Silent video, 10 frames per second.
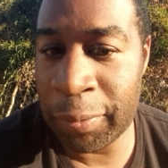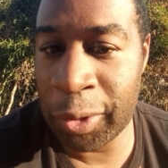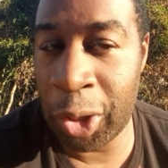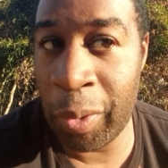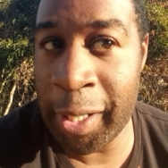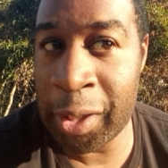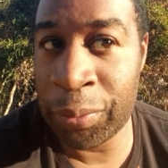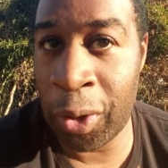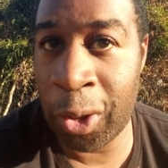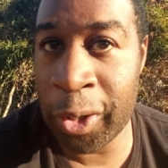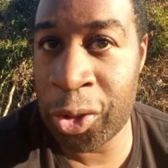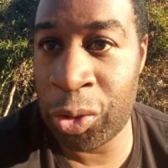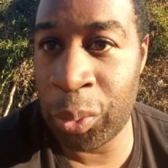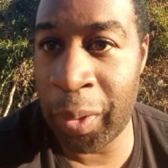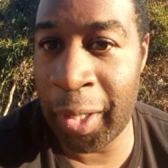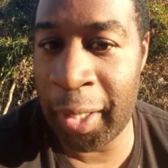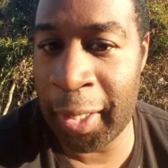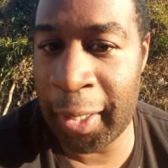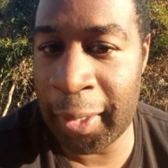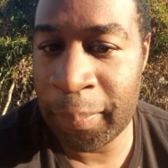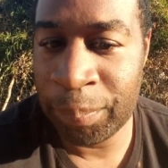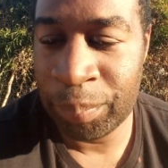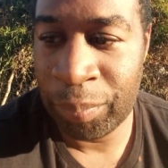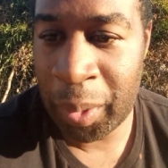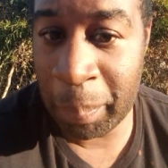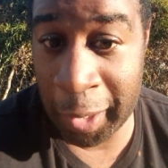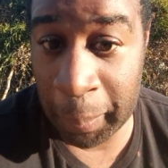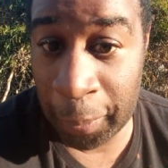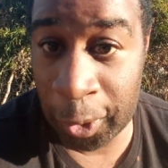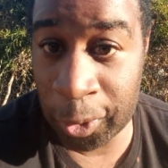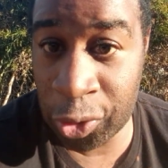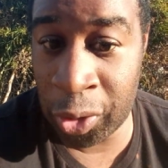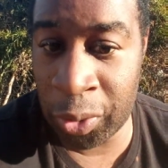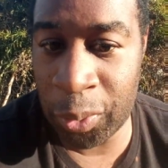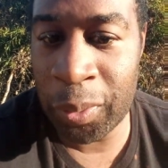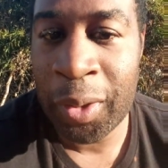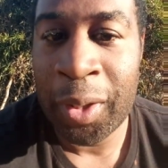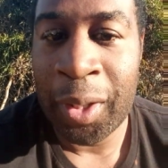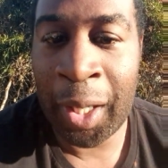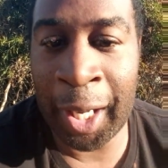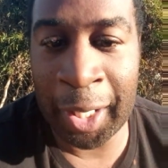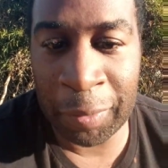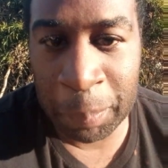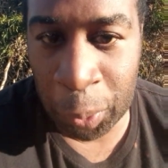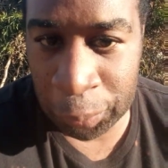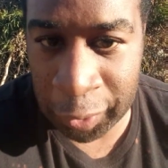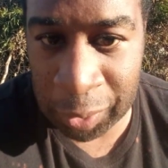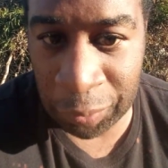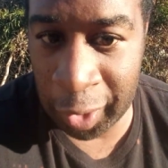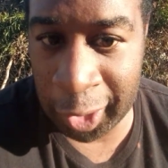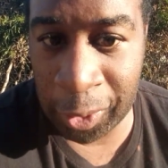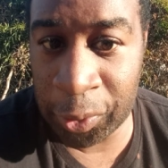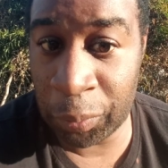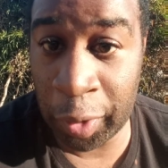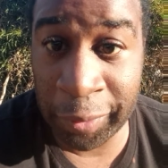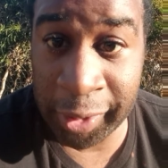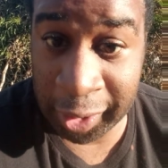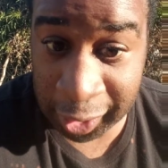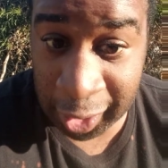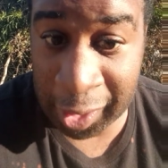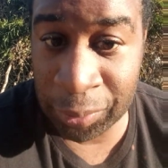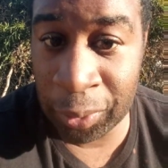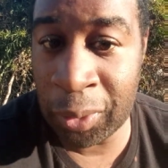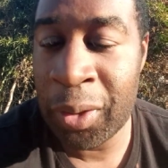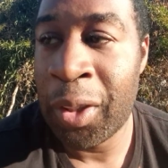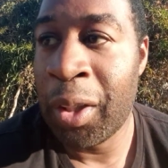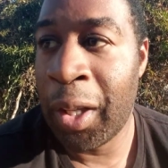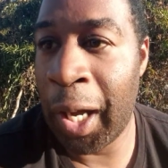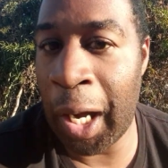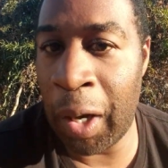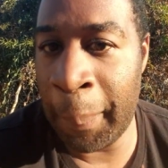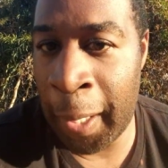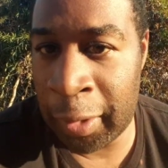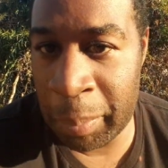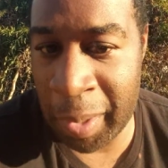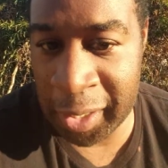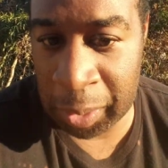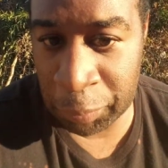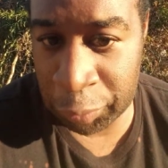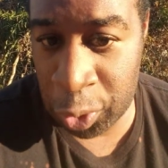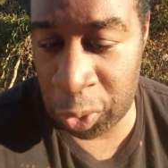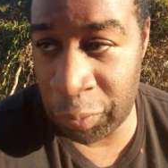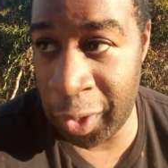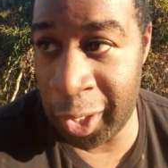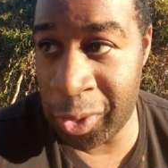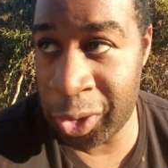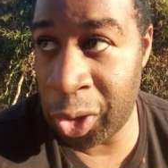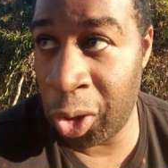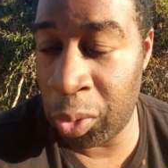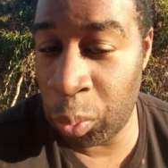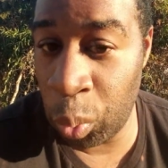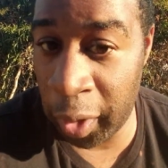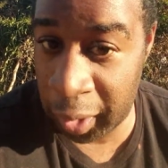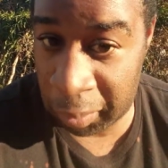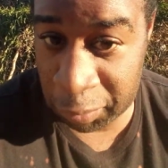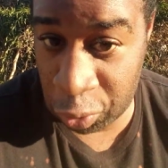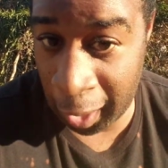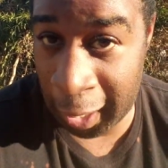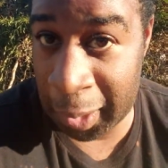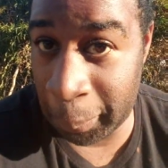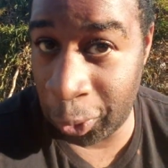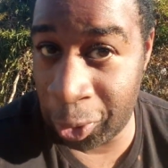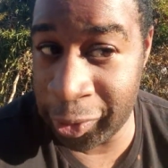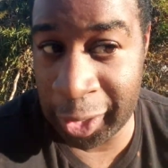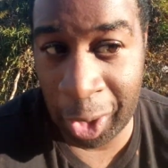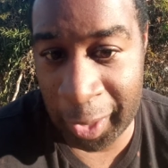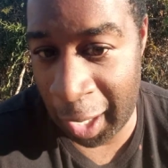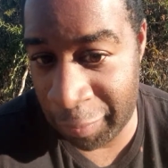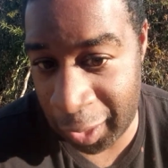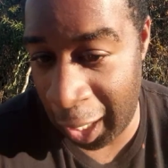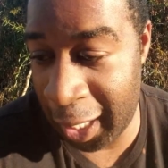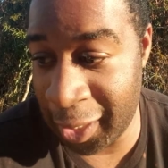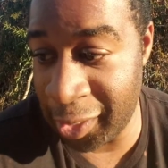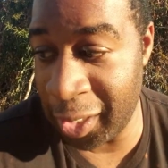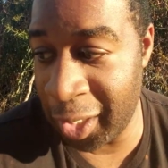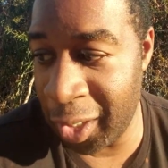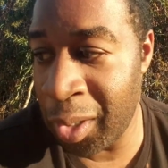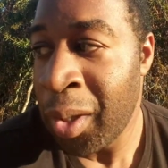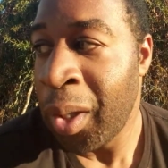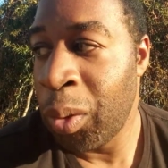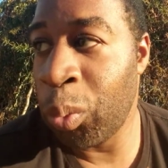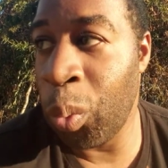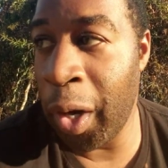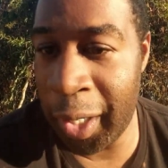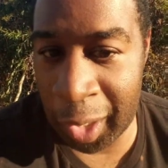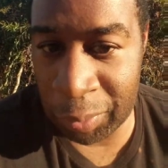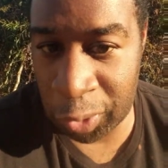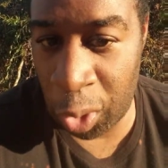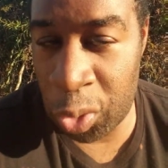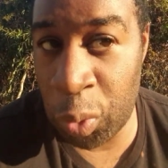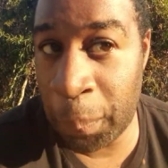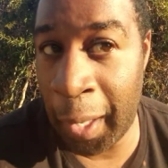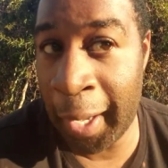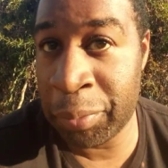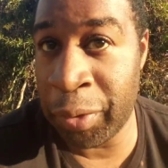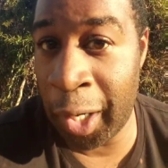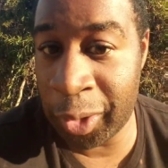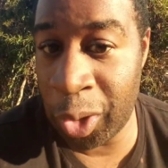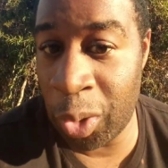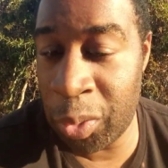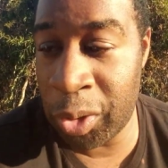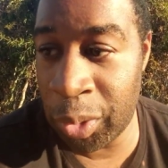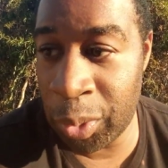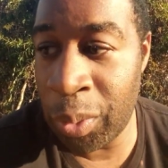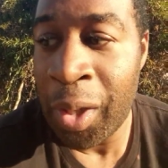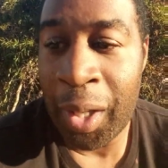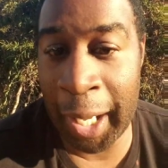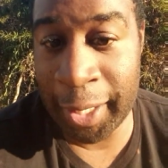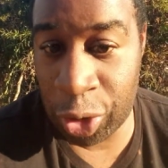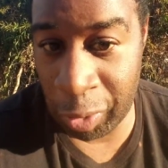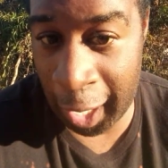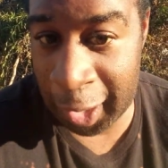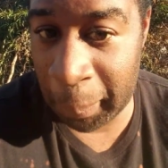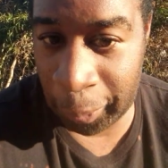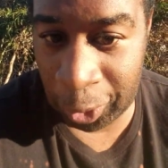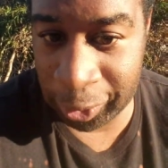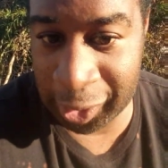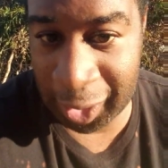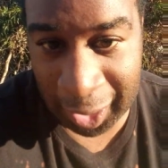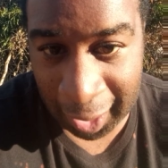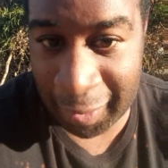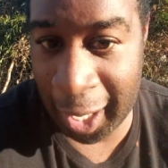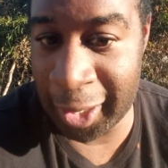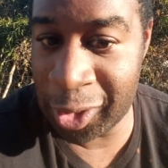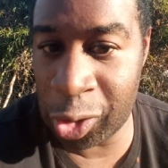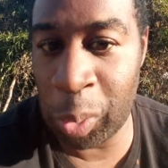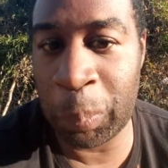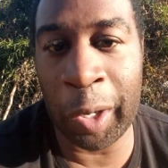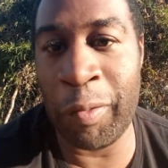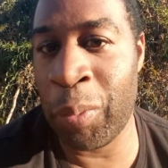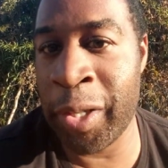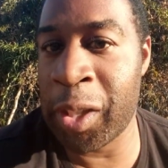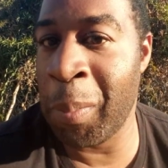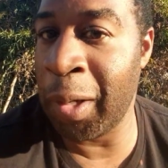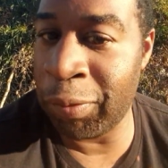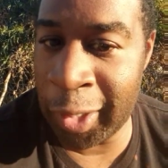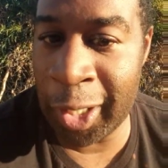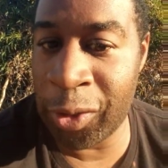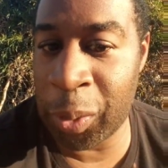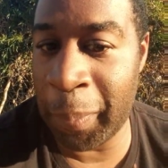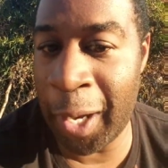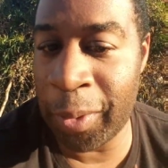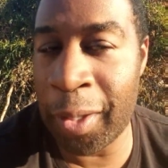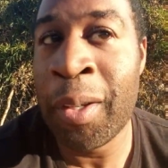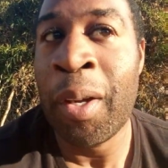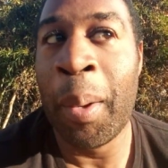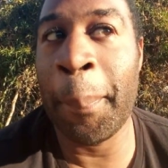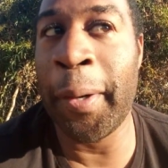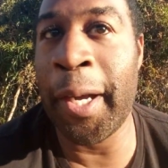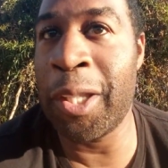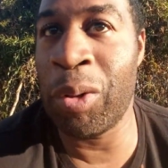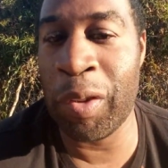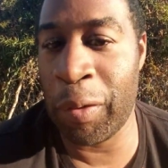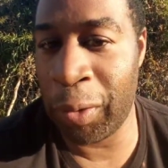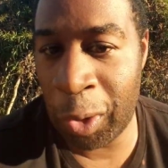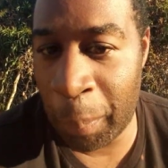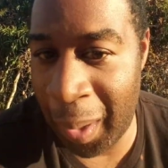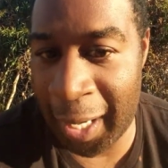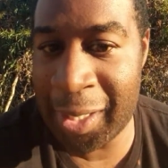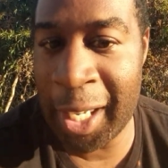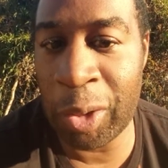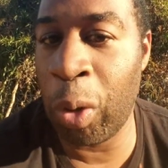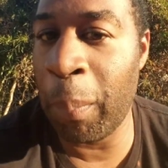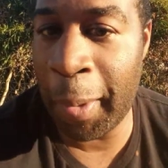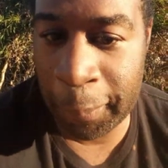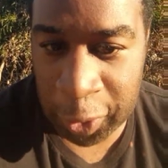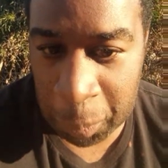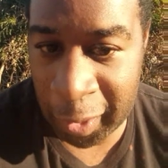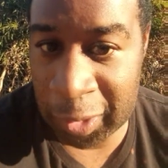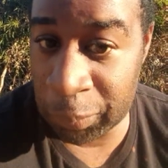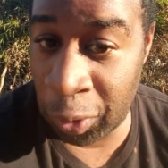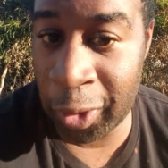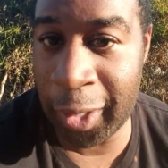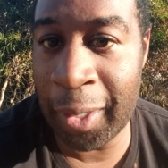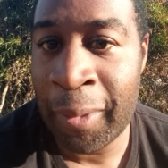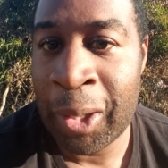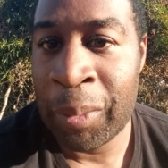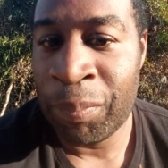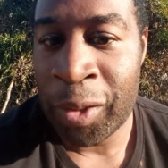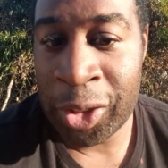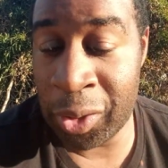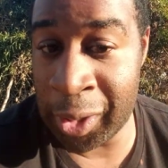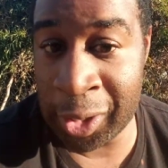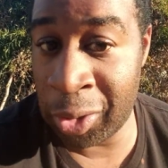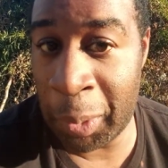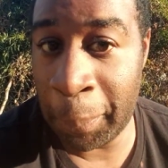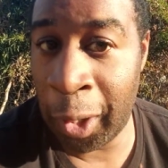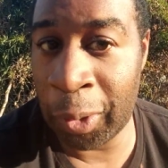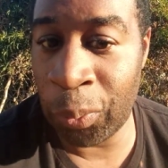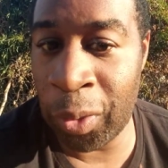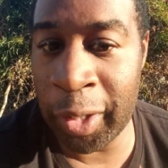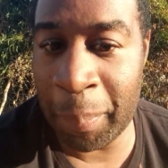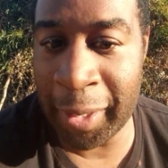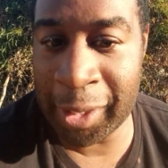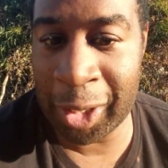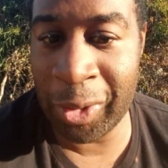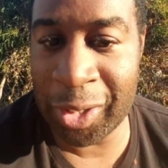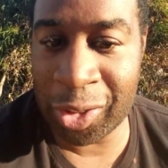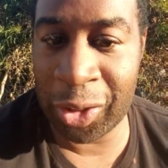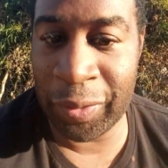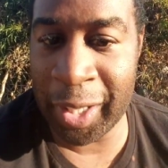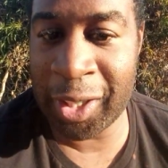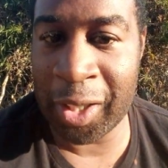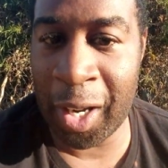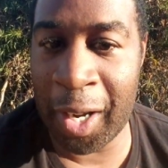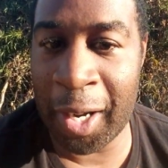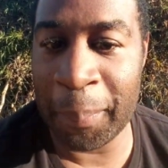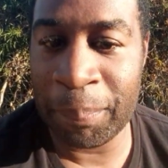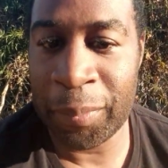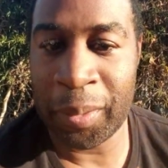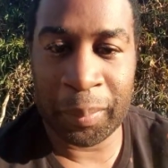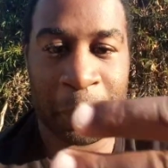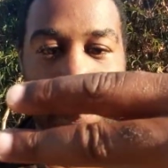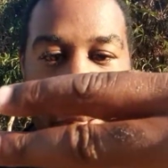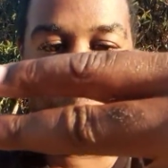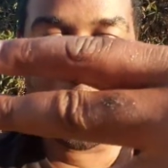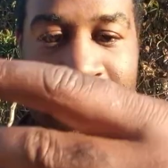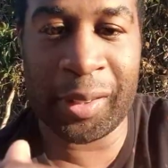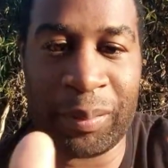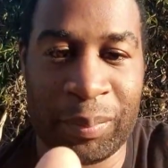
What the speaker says: go as far as to make a part 2. And if both these videos are very successful, I'll probably make some future videos called What If Dragon Ball Z. I already have an idea. What if Goku Black fought Goku in Dragon Ball Z and not in Super? Everyone's made videos about it, but you've never heard my take or my perspective on it. So this is only part 1 in my series. Until next time, peace.